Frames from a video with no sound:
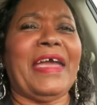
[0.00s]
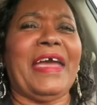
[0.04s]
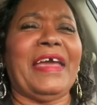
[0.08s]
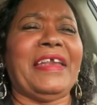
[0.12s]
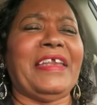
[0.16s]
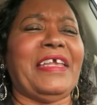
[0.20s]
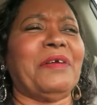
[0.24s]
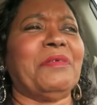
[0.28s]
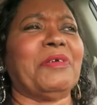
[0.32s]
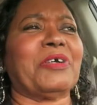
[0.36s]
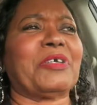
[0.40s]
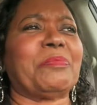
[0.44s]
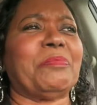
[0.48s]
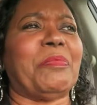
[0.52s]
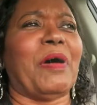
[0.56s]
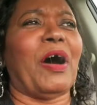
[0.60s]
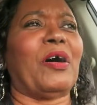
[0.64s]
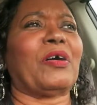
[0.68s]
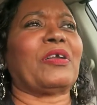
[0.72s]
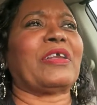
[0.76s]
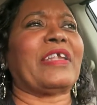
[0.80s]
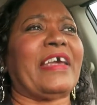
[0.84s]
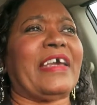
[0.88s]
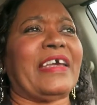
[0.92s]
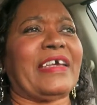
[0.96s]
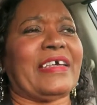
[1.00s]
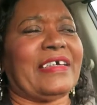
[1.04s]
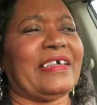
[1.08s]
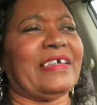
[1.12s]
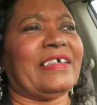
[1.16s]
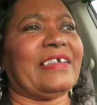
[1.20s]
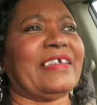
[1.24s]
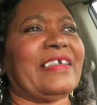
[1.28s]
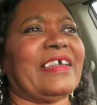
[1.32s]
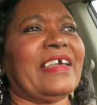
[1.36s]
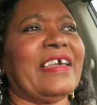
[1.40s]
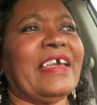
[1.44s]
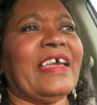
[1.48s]
and he was
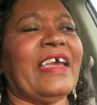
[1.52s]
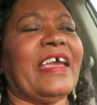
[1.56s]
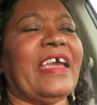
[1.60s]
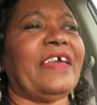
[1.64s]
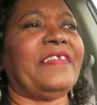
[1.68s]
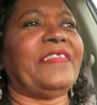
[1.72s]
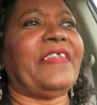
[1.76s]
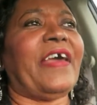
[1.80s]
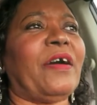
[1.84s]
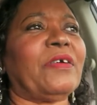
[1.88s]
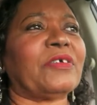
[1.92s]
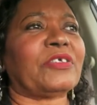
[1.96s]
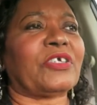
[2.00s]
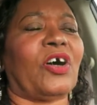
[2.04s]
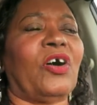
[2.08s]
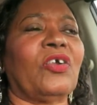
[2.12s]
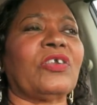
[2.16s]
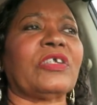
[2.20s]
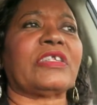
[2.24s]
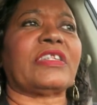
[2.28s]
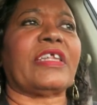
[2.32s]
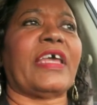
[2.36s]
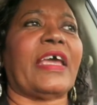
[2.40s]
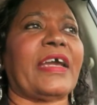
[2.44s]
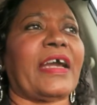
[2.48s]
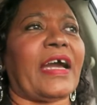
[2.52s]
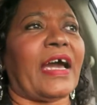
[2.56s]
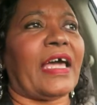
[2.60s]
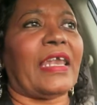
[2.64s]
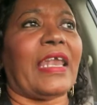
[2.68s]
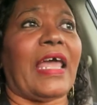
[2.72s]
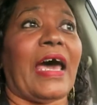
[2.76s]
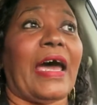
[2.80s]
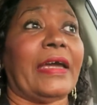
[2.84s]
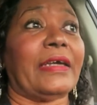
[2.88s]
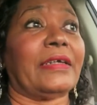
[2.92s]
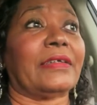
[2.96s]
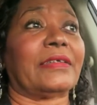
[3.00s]
bow-legged. And that was the only thing I
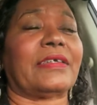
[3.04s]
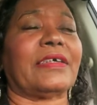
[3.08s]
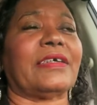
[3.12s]
liked.